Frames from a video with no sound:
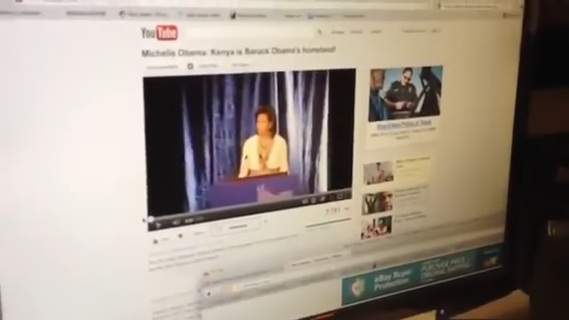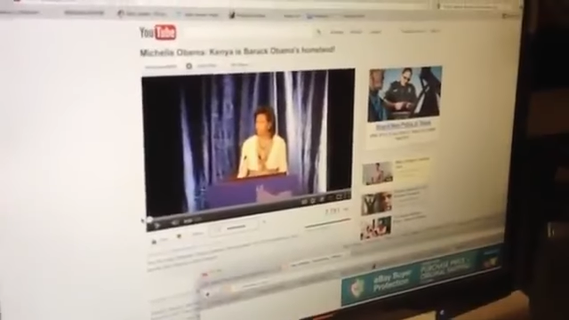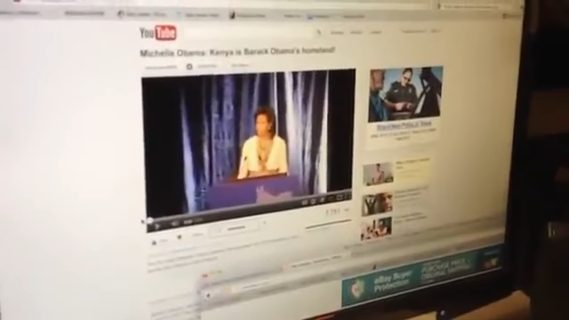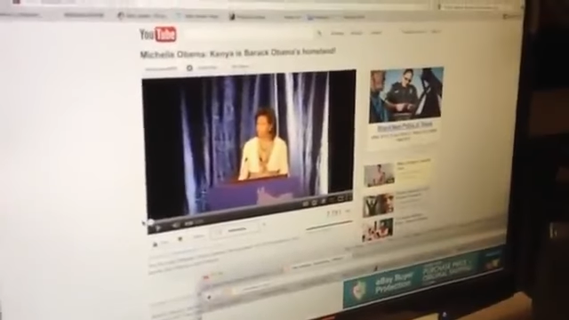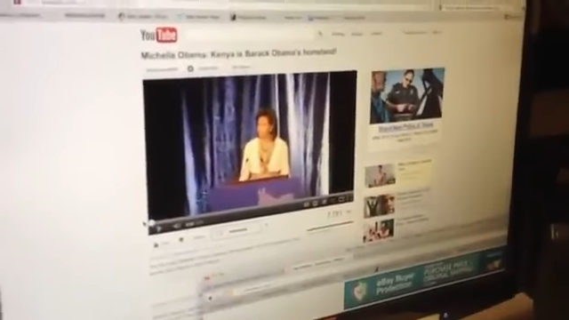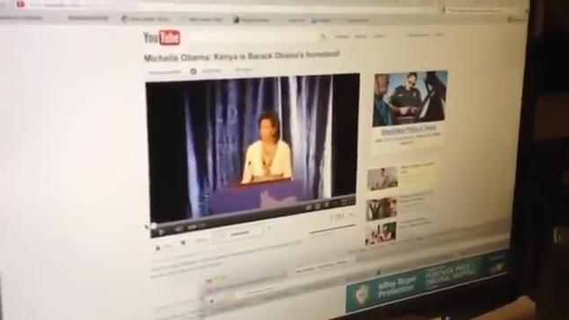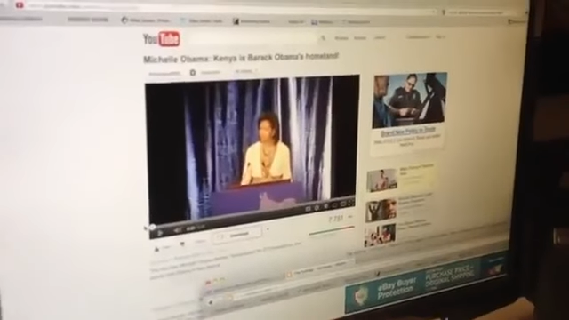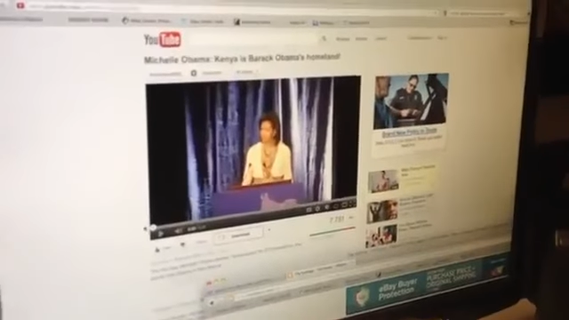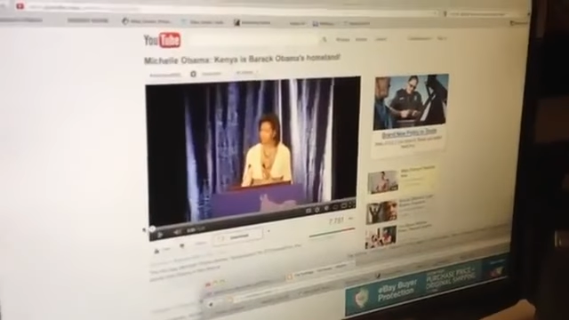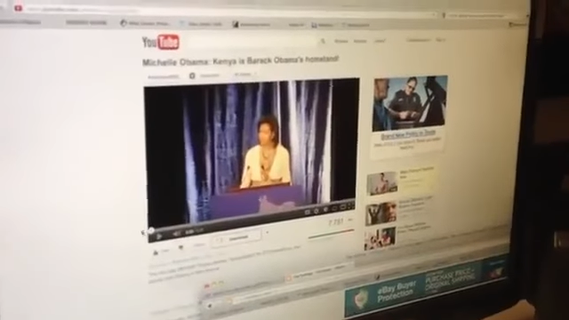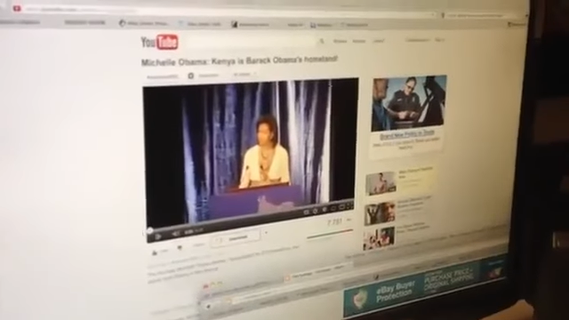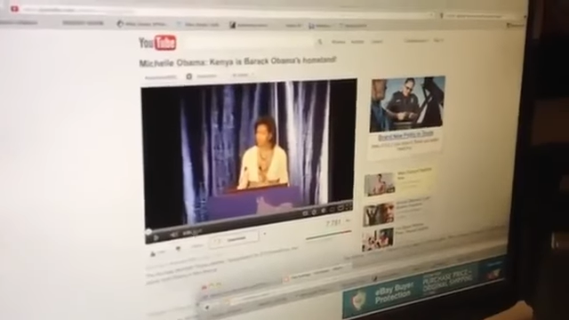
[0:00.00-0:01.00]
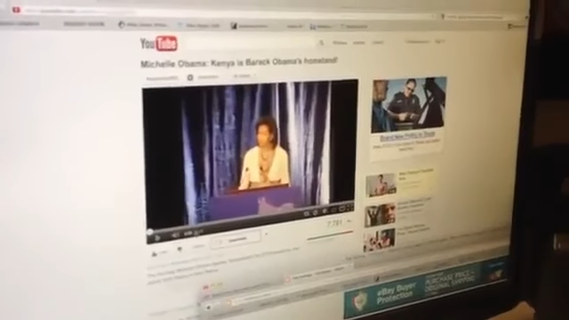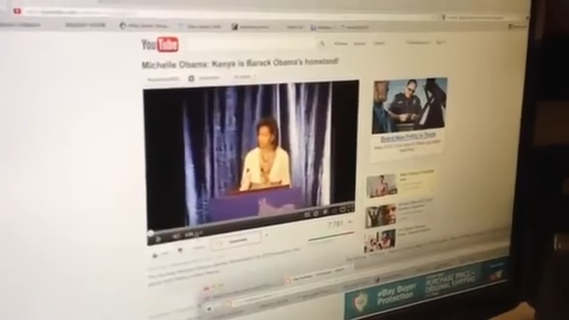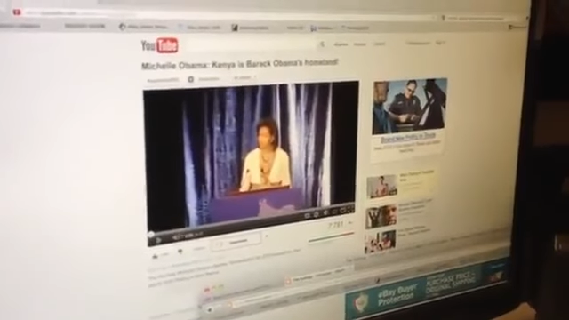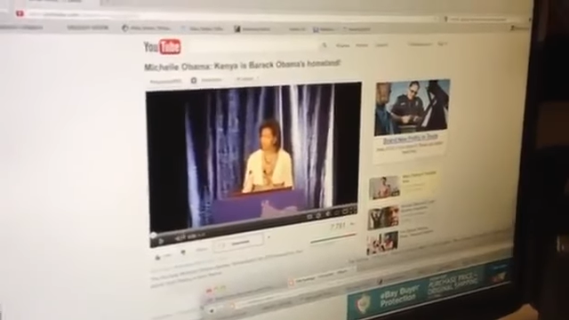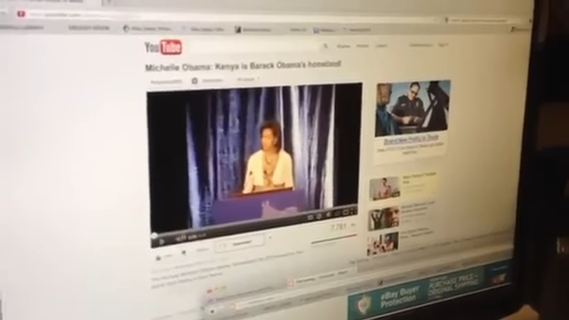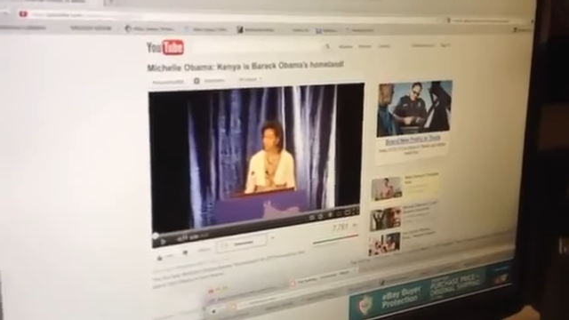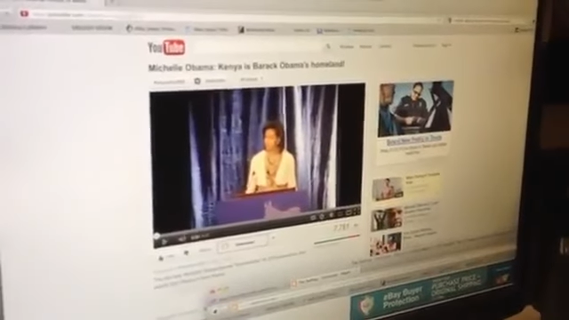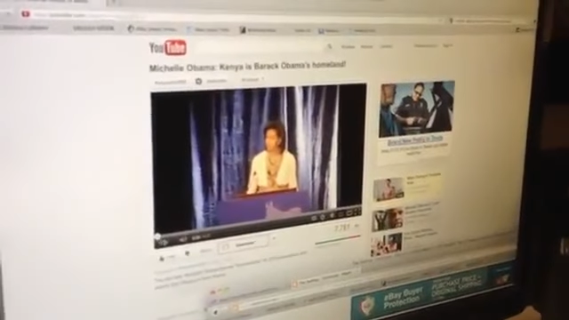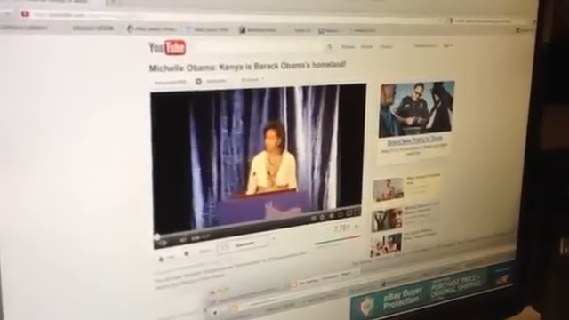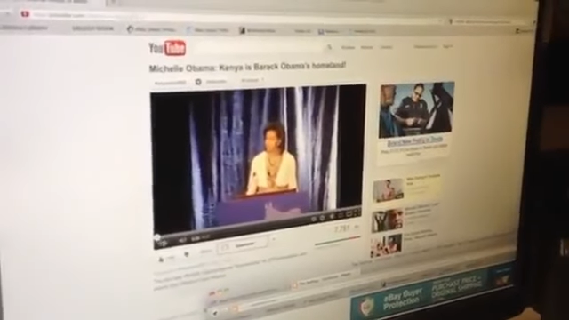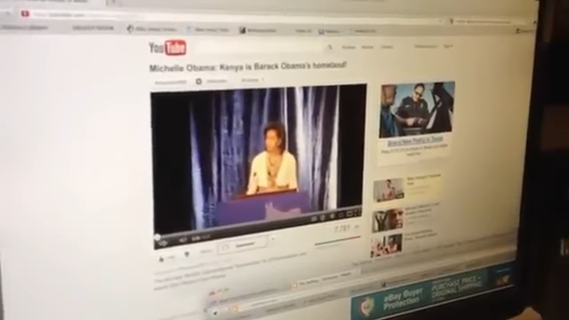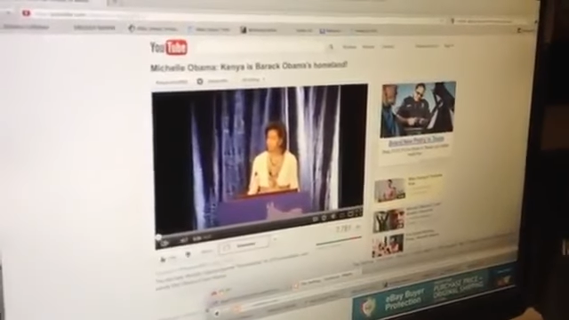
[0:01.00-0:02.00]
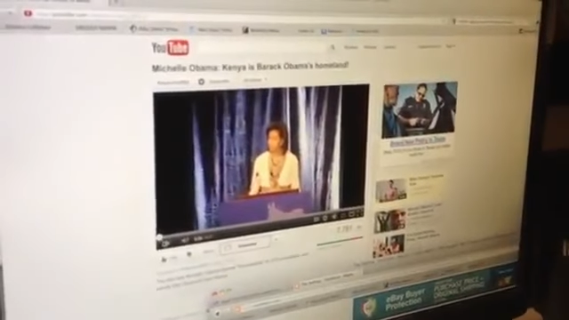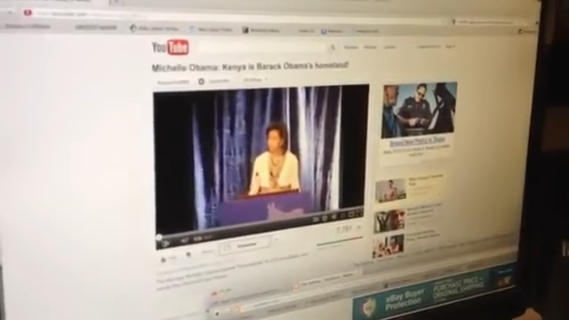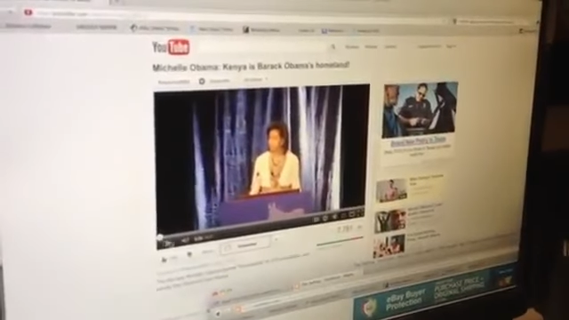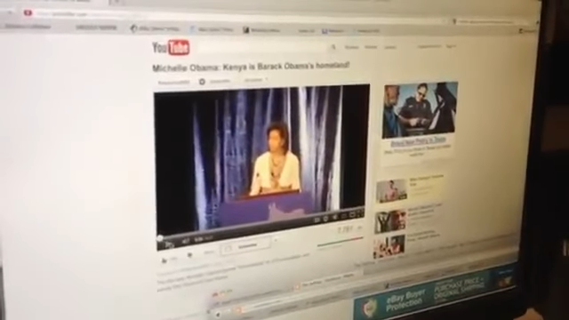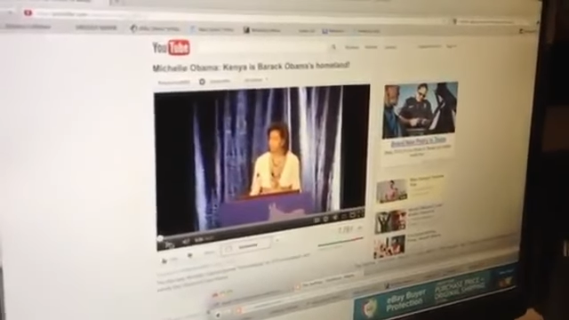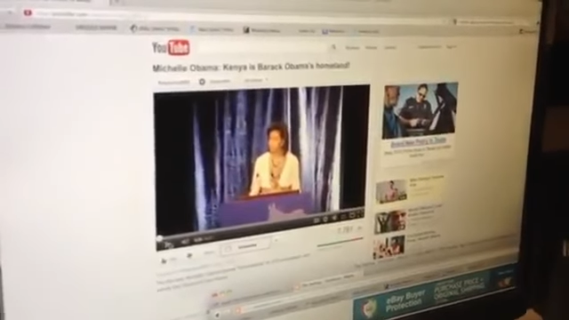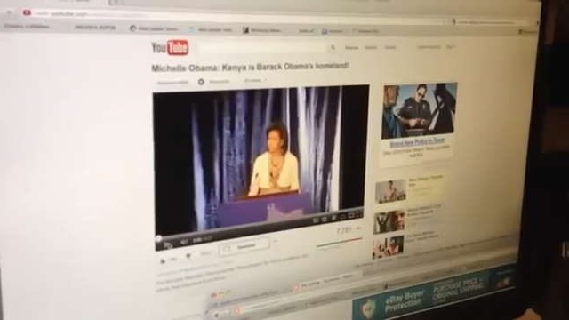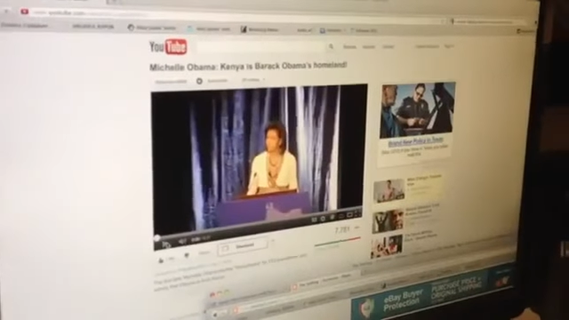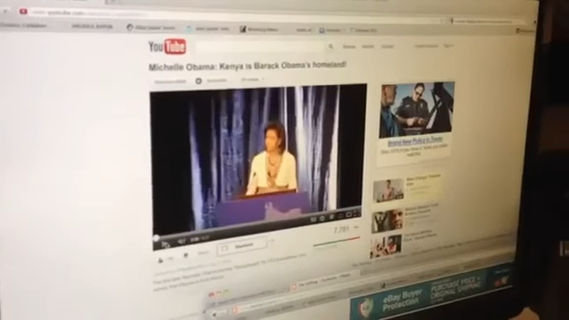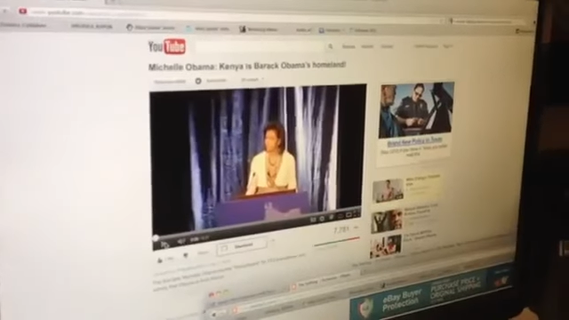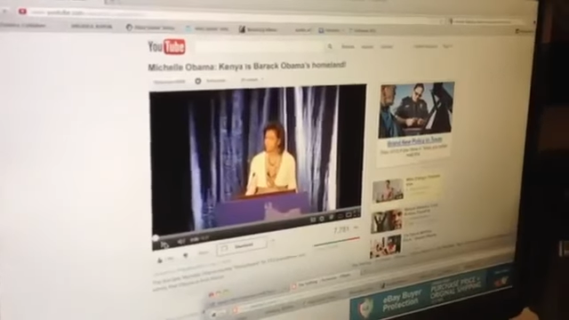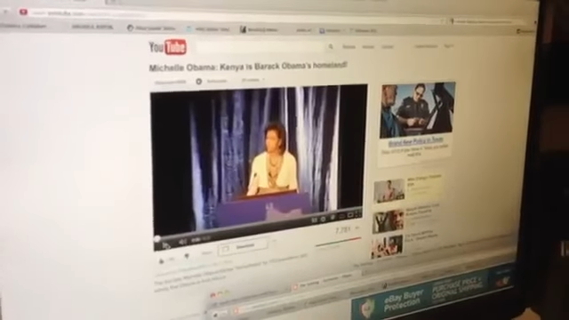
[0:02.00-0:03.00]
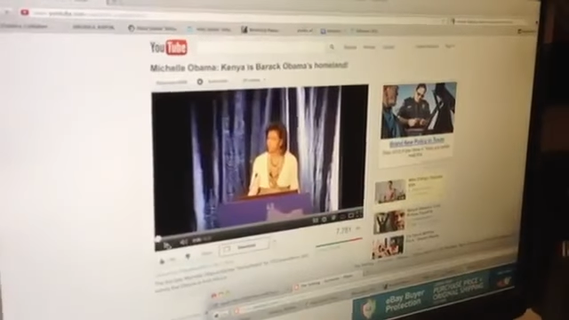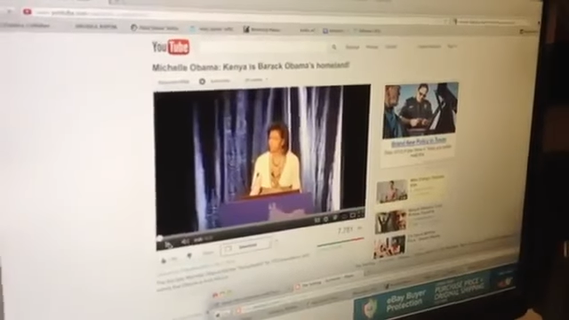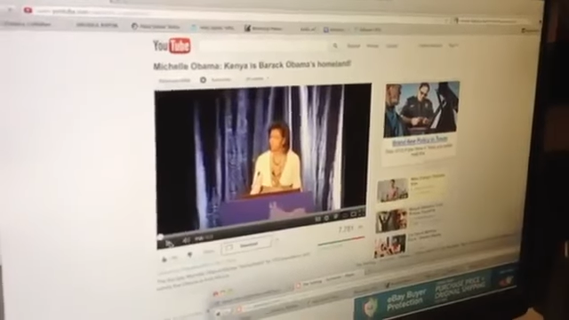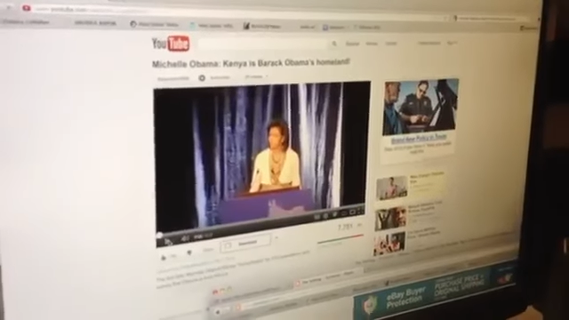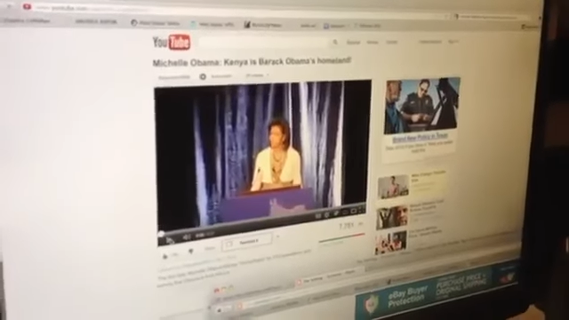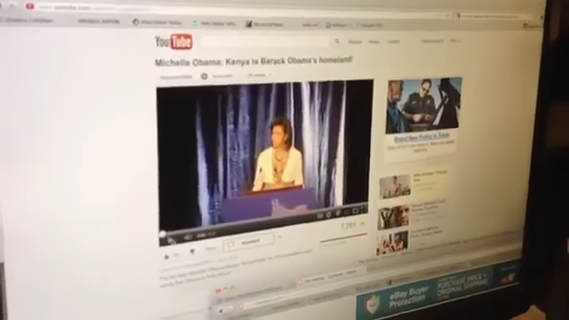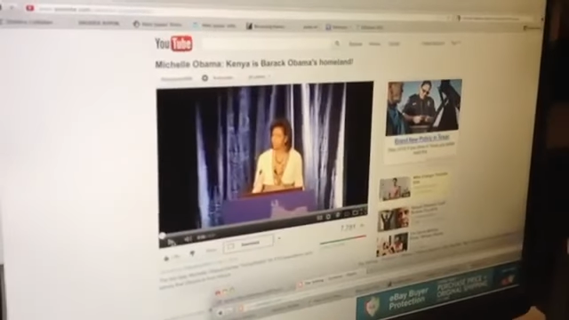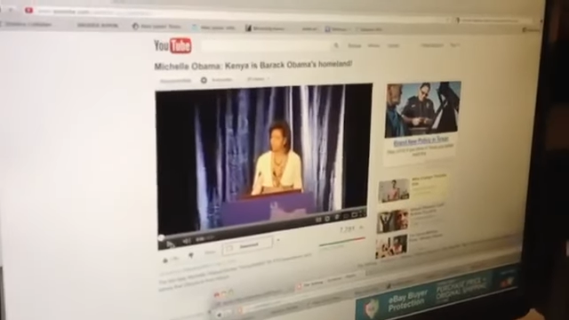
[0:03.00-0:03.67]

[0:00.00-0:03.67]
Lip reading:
(no speaker visible)